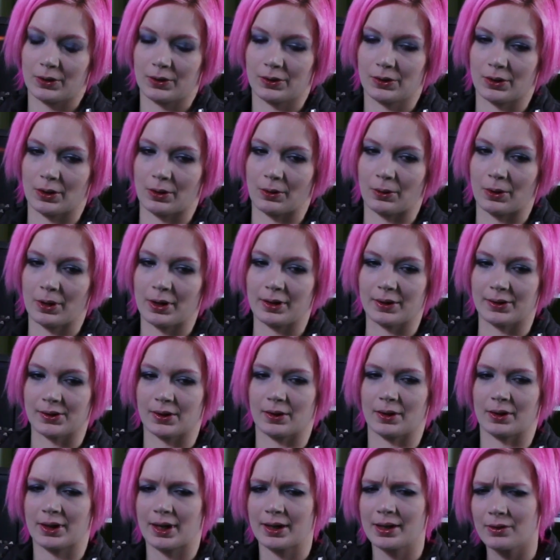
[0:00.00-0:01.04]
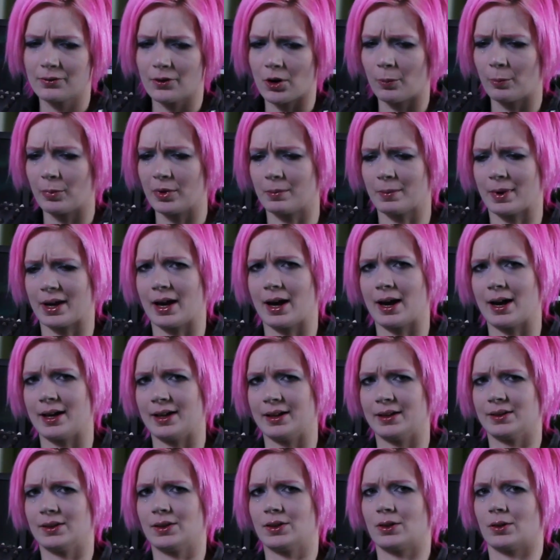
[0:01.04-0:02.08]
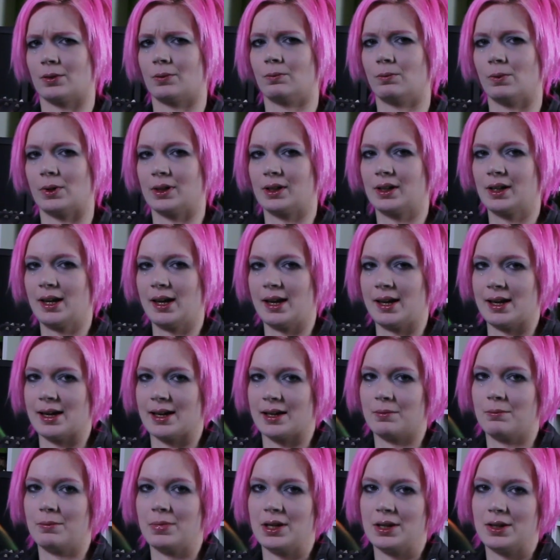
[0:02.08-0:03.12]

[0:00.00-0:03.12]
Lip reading: So it's kind of opened my eyes to what can